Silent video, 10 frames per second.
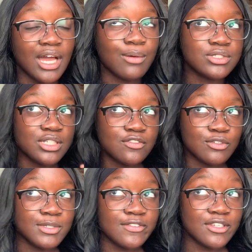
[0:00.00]
I was gonna
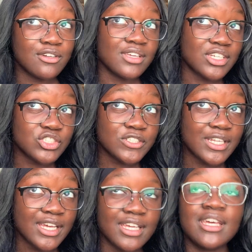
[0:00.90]
film this video
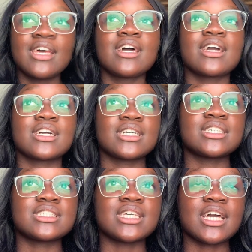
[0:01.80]
yesterday
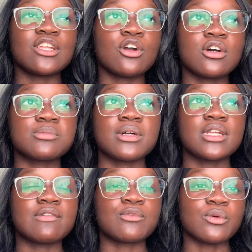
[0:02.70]
because like I know I was probably
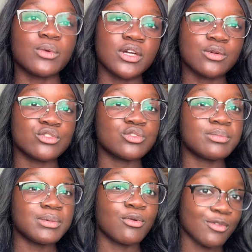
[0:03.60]
gonna have more work, which would
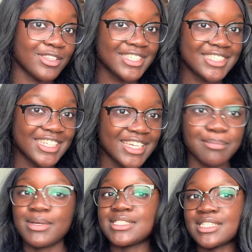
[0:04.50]
be more
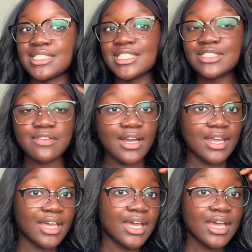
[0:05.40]
realistic, but since it is
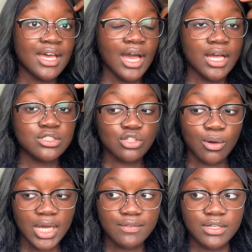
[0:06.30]
Friday, I
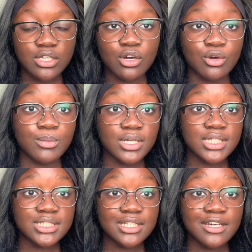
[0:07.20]
don't have any homework
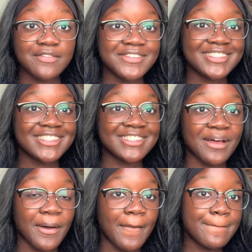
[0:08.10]
and stuff,
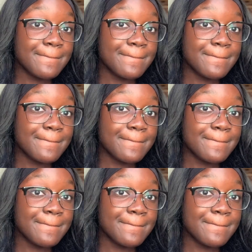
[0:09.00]
so